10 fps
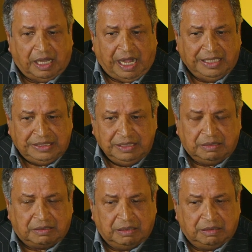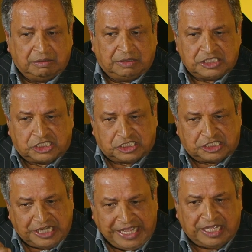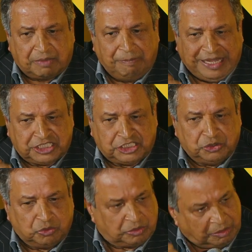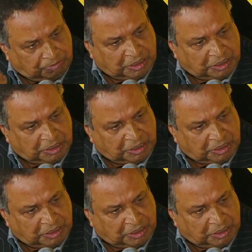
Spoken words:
I think the stake makes you,